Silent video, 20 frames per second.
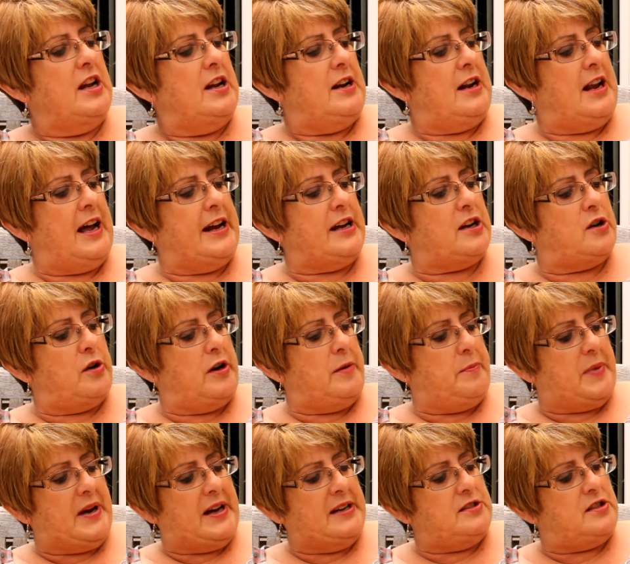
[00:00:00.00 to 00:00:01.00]
like going
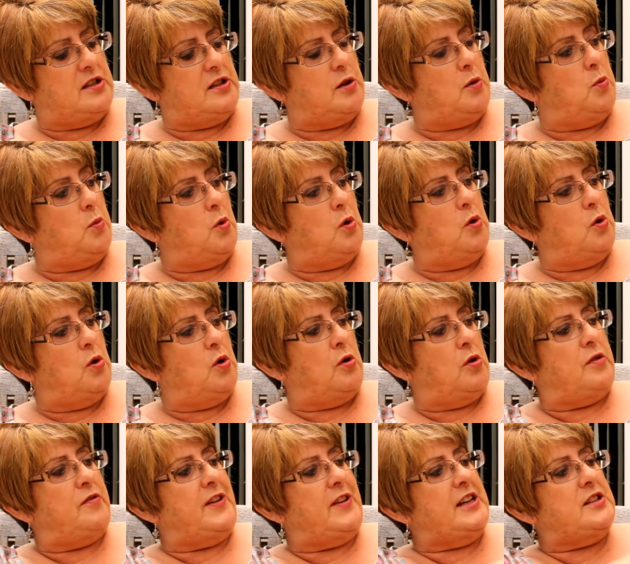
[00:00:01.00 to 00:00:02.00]
back to the
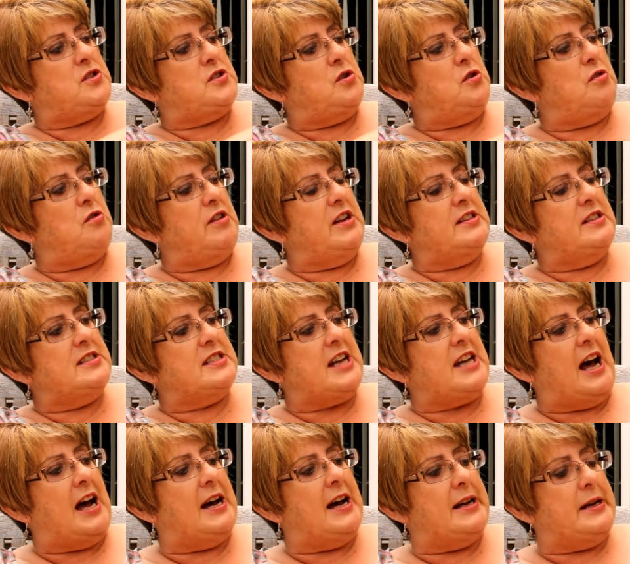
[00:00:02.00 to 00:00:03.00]
war, the Victorian
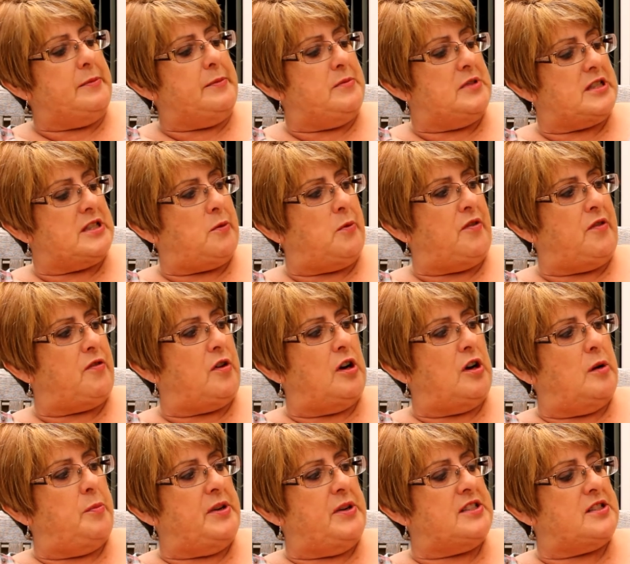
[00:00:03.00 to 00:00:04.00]
times. We've
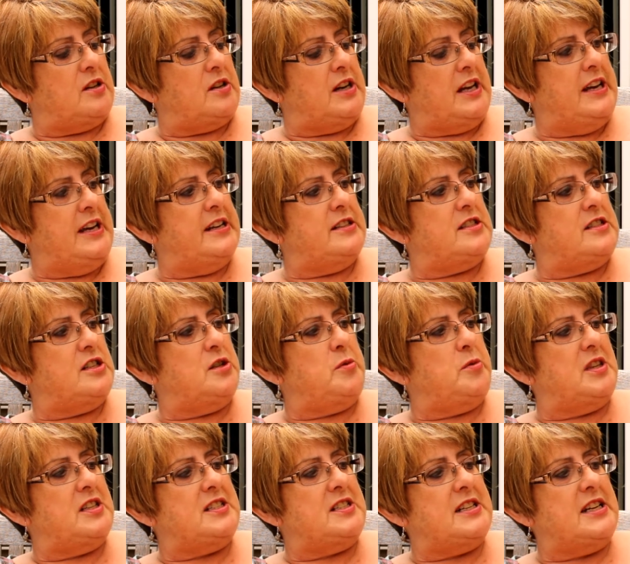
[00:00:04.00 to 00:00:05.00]
got a bit on here to do
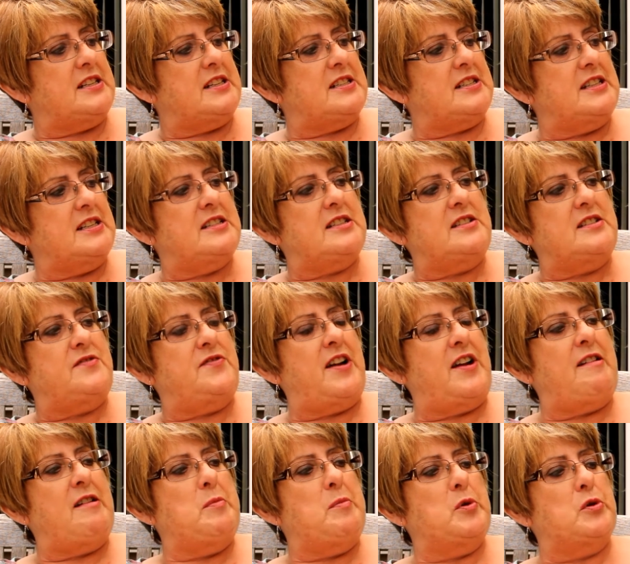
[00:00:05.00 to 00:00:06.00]
with the sixties. It's
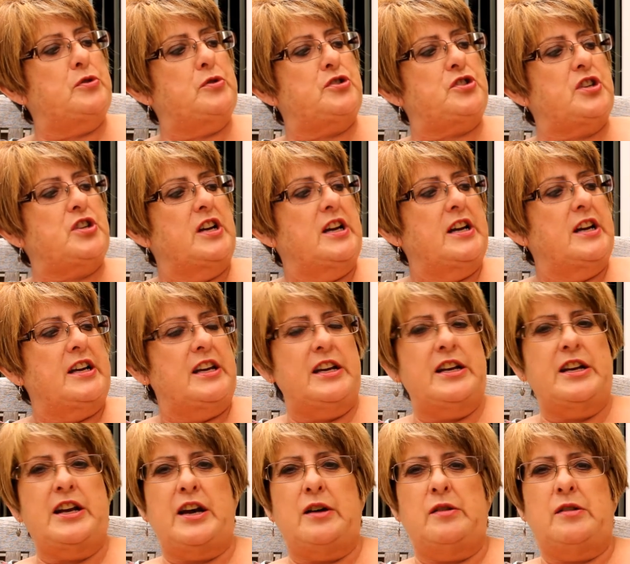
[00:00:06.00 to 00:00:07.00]
very much,
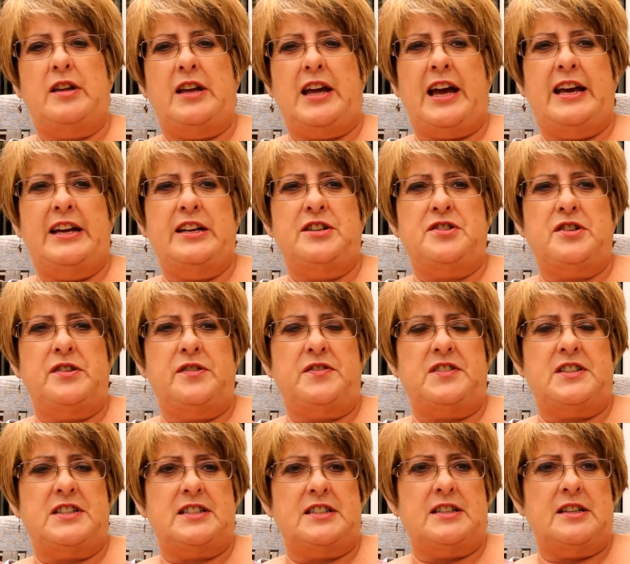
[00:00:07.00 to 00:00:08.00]
you know, the age of
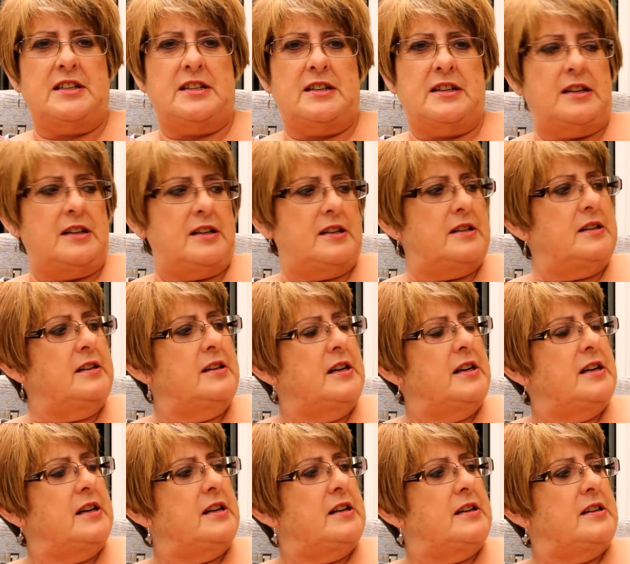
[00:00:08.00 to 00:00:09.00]
uh,
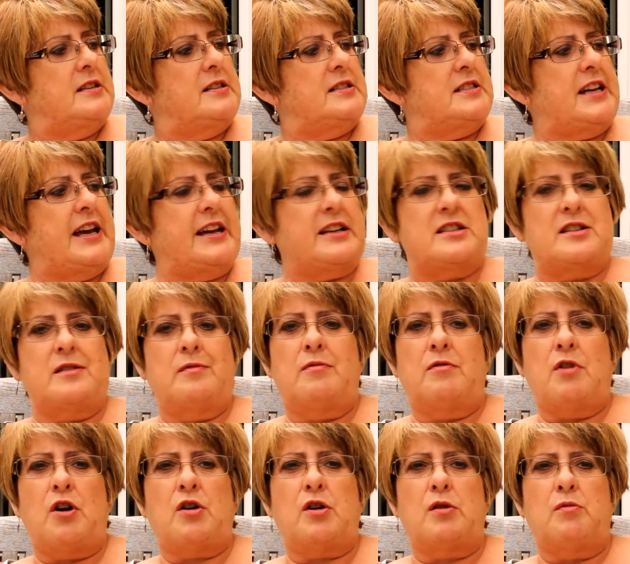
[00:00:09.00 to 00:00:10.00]
sex and
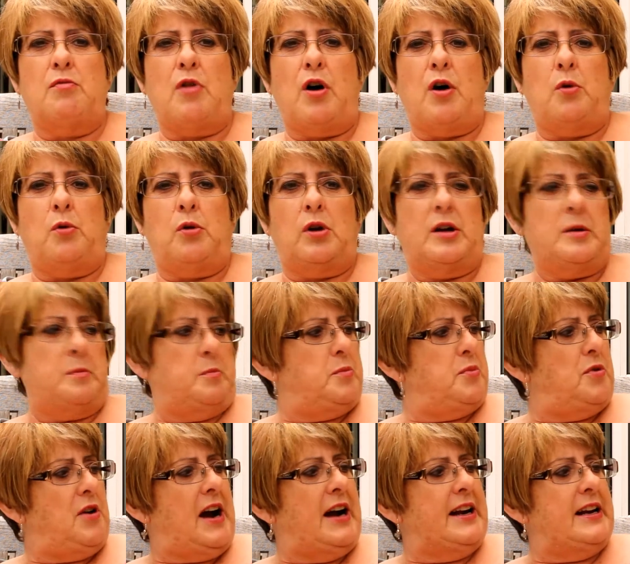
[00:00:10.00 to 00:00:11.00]
rock and roll and
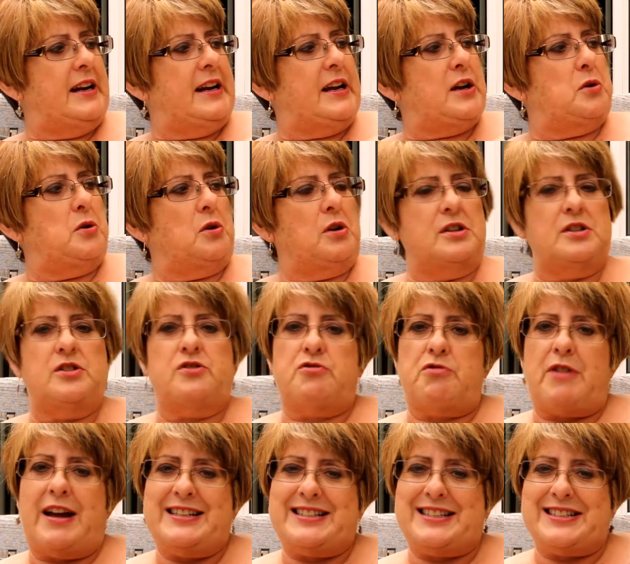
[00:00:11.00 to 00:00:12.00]
brightly coloured
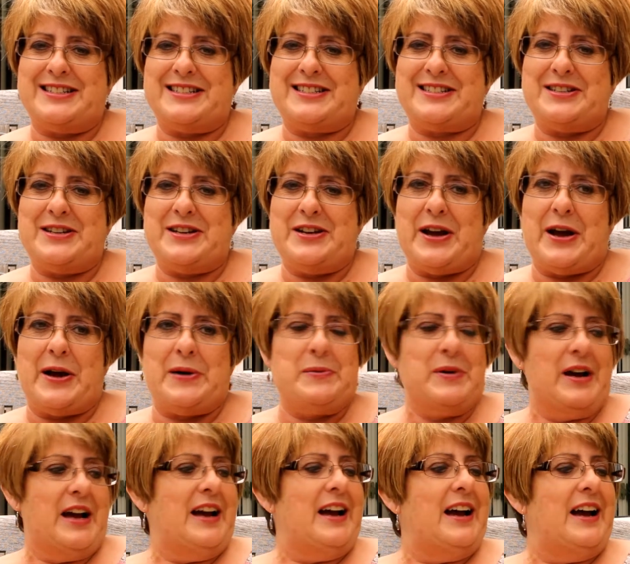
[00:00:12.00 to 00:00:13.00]
dresses, you know.
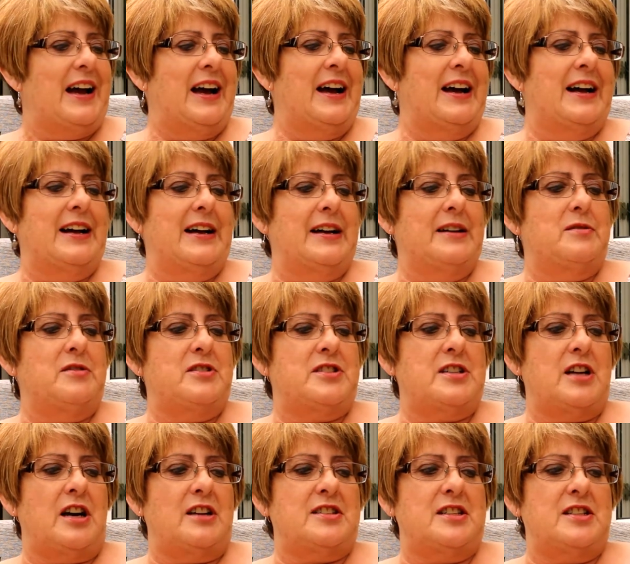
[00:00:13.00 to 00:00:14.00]
Uh, we
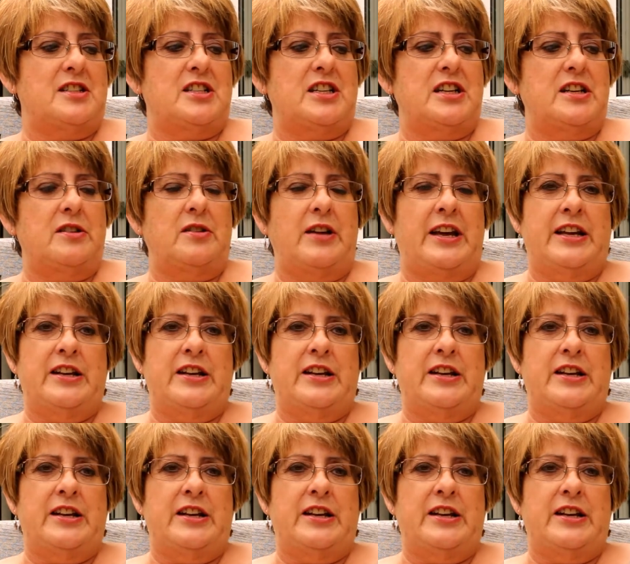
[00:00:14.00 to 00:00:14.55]
started to